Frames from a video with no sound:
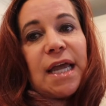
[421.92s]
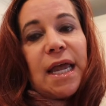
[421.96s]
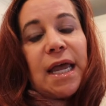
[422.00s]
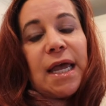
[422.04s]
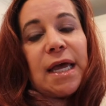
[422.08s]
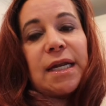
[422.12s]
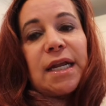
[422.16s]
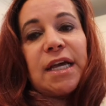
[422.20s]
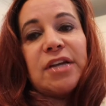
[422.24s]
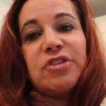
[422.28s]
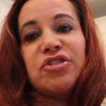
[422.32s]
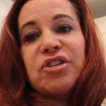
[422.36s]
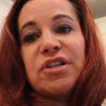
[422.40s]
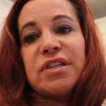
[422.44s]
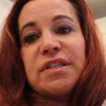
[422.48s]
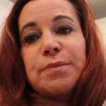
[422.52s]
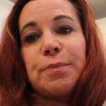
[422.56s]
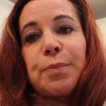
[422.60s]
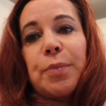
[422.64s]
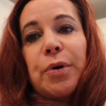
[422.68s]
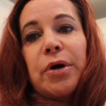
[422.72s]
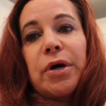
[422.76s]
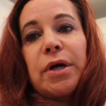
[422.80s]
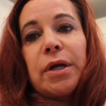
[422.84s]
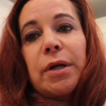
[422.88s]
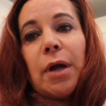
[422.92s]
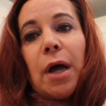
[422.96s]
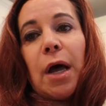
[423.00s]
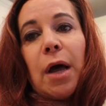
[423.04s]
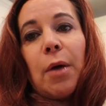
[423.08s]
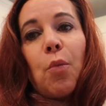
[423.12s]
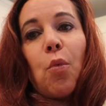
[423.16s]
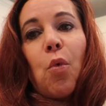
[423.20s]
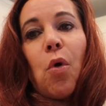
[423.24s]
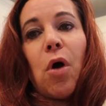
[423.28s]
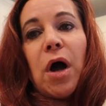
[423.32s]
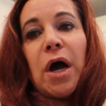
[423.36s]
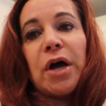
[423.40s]
and I just put
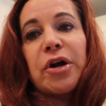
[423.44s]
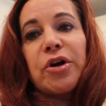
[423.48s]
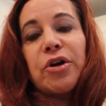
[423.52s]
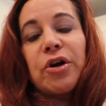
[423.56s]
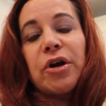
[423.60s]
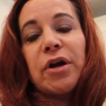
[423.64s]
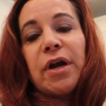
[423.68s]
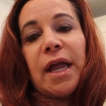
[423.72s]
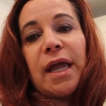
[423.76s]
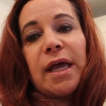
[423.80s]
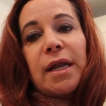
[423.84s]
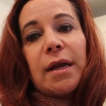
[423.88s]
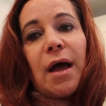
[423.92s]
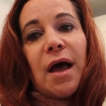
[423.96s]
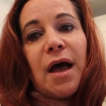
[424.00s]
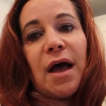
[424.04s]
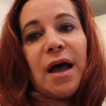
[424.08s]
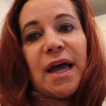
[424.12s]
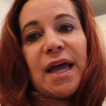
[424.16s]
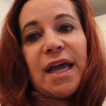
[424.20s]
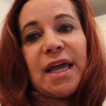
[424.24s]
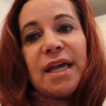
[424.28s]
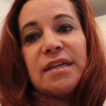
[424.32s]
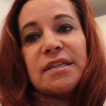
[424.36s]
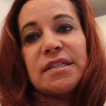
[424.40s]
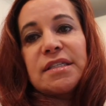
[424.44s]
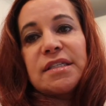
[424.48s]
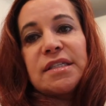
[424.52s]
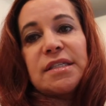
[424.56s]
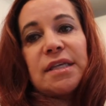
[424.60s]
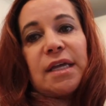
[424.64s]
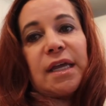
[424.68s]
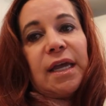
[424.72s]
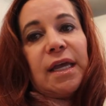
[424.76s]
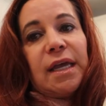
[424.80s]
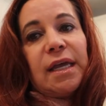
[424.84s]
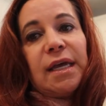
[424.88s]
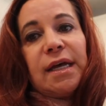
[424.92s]
water and
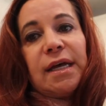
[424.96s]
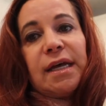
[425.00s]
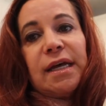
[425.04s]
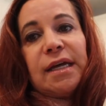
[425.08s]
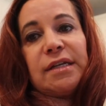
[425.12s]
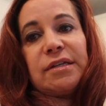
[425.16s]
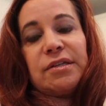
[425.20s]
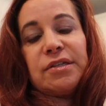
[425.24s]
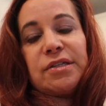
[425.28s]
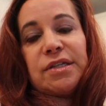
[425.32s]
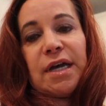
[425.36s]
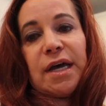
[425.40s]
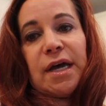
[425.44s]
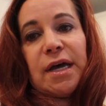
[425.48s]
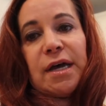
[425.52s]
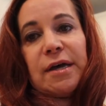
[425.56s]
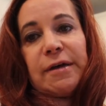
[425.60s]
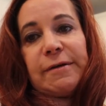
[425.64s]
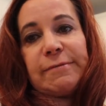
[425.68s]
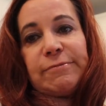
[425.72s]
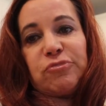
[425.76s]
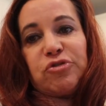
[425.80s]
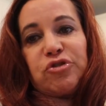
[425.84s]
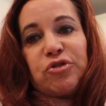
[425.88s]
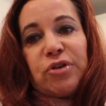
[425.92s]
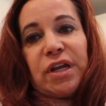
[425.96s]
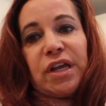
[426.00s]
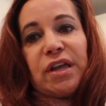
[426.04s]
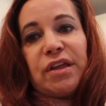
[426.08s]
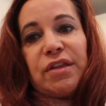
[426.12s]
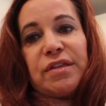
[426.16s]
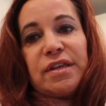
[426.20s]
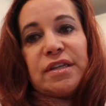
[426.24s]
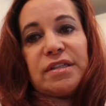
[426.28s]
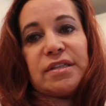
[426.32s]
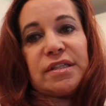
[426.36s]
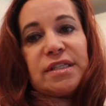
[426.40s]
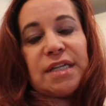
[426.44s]
ice and drink
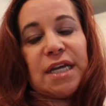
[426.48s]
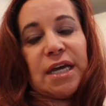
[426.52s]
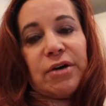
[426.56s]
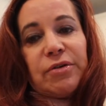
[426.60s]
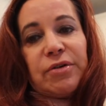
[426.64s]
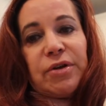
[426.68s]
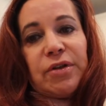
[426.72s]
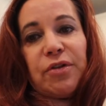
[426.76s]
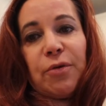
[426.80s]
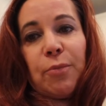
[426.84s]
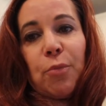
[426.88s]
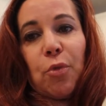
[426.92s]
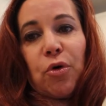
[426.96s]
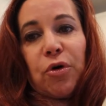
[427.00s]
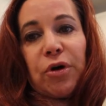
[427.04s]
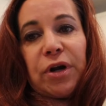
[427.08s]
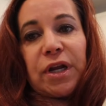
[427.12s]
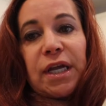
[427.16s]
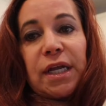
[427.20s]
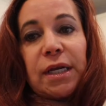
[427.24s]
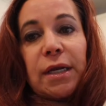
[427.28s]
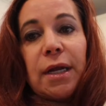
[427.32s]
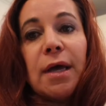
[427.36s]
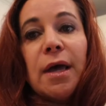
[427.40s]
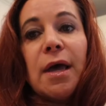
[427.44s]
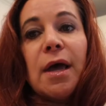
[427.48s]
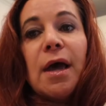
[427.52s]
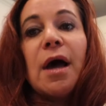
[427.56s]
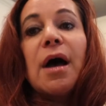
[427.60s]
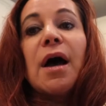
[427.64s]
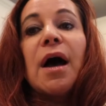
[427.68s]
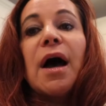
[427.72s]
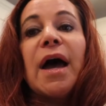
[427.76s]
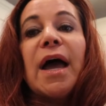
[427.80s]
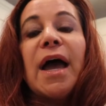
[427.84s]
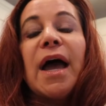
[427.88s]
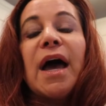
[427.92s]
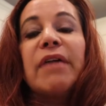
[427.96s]
this down in the morning.
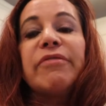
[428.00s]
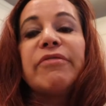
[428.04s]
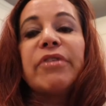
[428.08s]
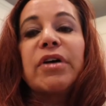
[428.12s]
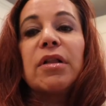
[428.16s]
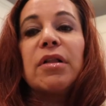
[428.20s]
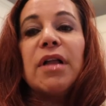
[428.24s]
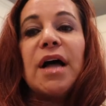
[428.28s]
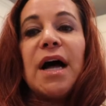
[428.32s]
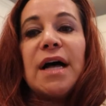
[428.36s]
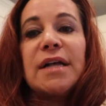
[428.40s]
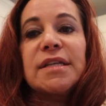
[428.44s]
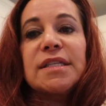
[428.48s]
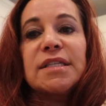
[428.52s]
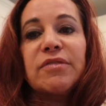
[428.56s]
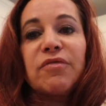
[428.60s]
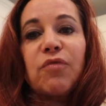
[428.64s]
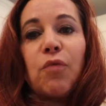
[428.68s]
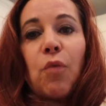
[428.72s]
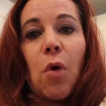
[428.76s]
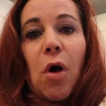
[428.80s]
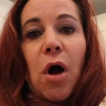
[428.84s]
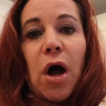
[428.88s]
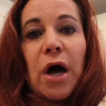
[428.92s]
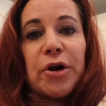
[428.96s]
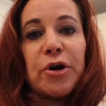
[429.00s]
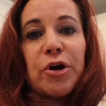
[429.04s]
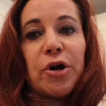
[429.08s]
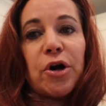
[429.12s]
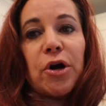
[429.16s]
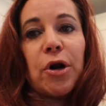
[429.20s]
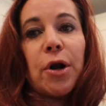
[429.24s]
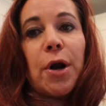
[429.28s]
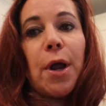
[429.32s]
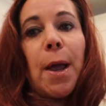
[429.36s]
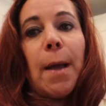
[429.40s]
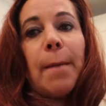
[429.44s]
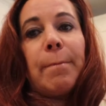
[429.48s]
I have a glass of
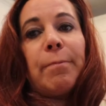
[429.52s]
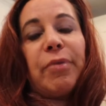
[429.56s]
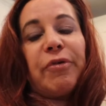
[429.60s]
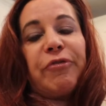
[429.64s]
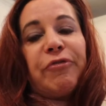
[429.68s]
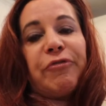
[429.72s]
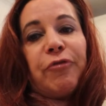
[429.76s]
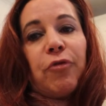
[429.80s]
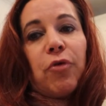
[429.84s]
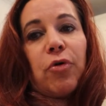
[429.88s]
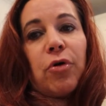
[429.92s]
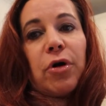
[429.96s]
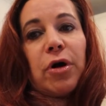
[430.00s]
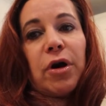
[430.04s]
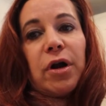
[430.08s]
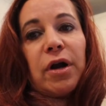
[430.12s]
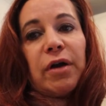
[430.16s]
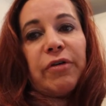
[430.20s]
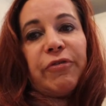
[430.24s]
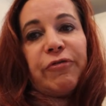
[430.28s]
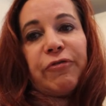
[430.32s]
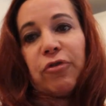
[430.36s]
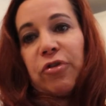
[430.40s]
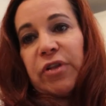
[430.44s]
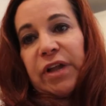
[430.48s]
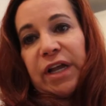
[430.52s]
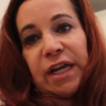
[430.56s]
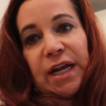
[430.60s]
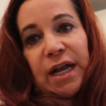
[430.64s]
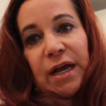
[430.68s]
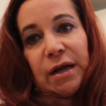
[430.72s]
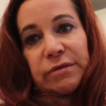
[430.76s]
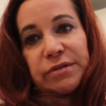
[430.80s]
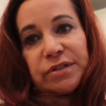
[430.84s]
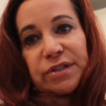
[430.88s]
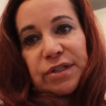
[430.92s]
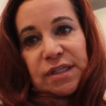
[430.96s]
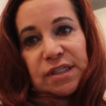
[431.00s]
water before, a full 8
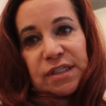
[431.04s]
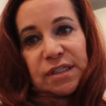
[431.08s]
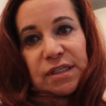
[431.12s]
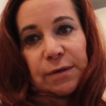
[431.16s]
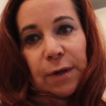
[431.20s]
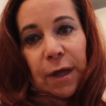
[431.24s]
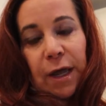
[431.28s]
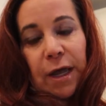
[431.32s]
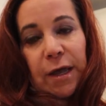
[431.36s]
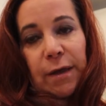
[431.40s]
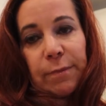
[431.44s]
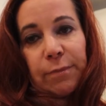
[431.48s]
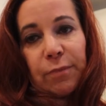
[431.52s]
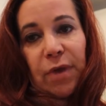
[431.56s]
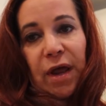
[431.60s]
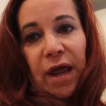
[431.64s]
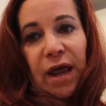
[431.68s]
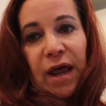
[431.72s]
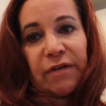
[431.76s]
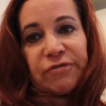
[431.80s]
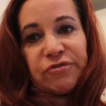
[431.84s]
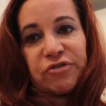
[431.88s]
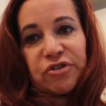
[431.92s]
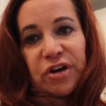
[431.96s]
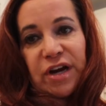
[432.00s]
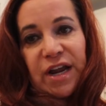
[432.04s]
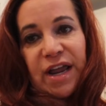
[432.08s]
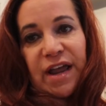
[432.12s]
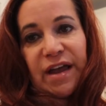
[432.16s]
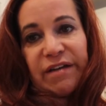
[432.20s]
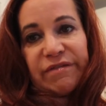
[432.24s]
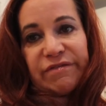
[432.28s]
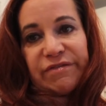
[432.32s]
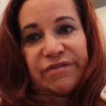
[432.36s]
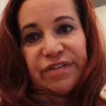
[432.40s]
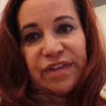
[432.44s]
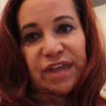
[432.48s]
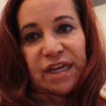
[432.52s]
ounces after I
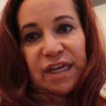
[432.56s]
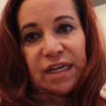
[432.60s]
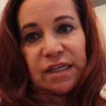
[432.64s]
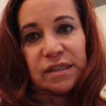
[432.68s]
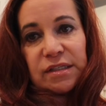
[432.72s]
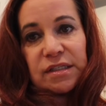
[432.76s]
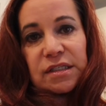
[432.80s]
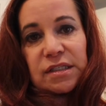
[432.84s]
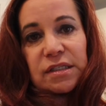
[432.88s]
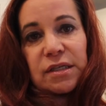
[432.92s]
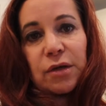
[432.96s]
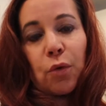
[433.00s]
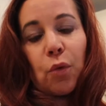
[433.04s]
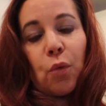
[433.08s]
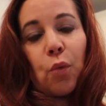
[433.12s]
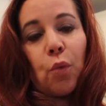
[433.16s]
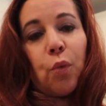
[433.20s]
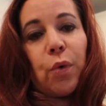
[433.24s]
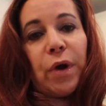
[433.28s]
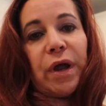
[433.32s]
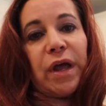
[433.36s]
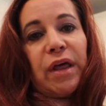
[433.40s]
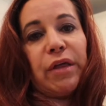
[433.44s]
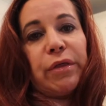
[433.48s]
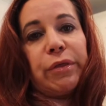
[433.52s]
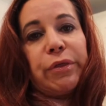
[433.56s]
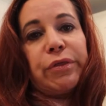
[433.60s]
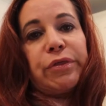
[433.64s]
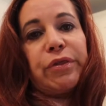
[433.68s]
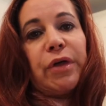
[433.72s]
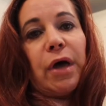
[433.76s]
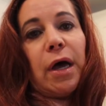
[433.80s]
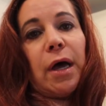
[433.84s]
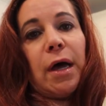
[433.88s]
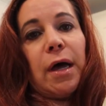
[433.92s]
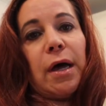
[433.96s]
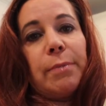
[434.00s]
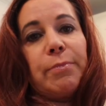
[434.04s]
have this,
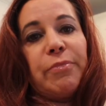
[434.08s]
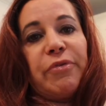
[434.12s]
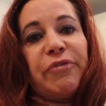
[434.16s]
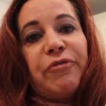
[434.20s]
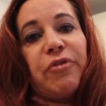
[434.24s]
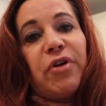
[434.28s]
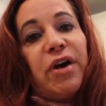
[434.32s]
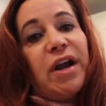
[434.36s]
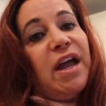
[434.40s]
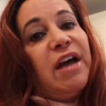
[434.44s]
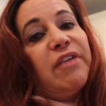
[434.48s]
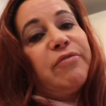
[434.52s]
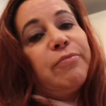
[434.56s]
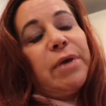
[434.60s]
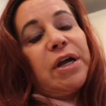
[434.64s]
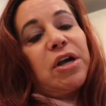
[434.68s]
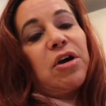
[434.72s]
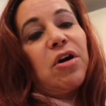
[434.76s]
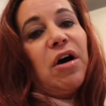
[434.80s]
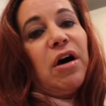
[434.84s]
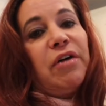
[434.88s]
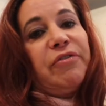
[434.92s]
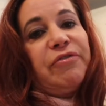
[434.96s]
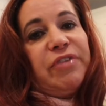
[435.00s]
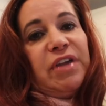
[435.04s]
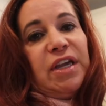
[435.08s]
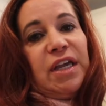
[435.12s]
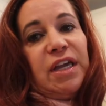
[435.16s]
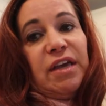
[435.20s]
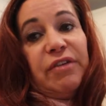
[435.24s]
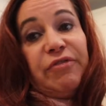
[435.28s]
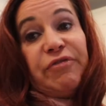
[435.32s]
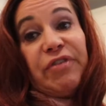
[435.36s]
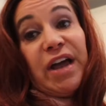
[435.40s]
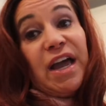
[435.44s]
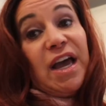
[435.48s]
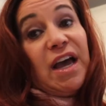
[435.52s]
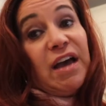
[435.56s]
with before I have my coffee,
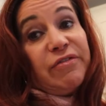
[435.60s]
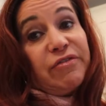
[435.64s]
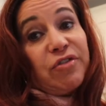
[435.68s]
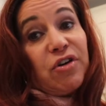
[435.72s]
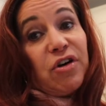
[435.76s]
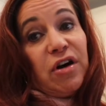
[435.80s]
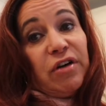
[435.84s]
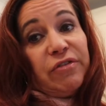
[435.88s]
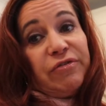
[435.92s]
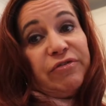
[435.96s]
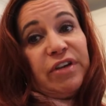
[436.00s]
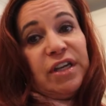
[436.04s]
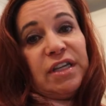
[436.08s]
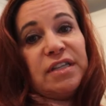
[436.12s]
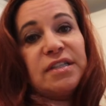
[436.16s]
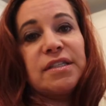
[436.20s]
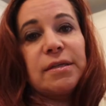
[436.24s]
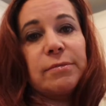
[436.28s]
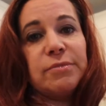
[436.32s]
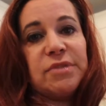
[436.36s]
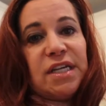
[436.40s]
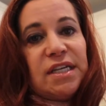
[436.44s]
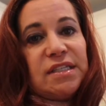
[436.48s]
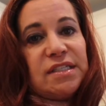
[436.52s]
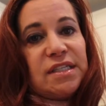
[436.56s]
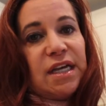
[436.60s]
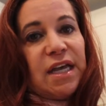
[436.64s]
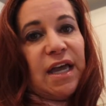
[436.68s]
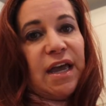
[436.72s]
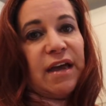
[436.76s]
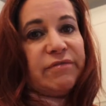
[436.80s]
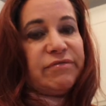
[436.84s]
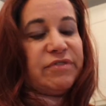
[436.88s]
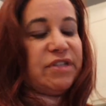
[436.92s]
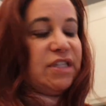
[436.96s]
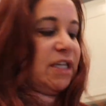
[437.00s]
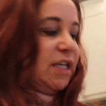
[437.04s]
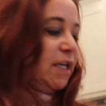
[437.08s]
if I have coffee. Some days I
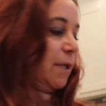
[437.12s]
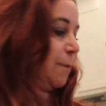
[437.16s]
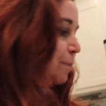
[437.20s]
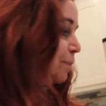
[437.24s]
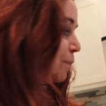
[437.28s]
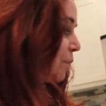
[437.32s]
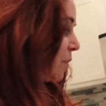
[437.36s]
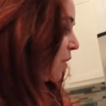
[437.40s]
have tea.